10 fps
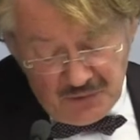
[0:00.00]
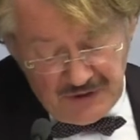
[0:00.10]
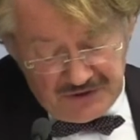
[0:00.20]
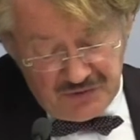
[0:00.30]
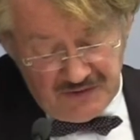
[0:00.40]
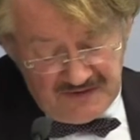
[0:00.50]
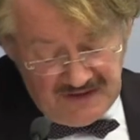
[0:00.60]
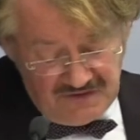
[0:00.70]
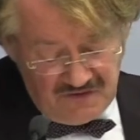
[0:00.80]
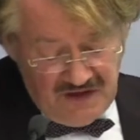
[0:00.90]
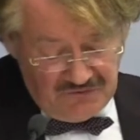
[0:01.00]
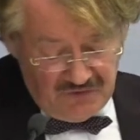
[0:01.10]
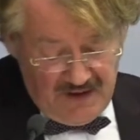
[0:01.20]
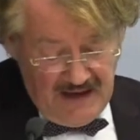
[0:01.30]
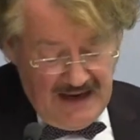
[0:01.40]
rituals,
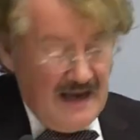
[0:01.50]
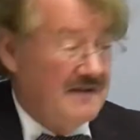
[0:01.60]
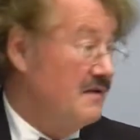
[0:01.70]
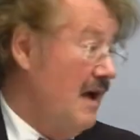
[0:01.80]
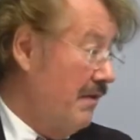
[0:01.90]
etc., as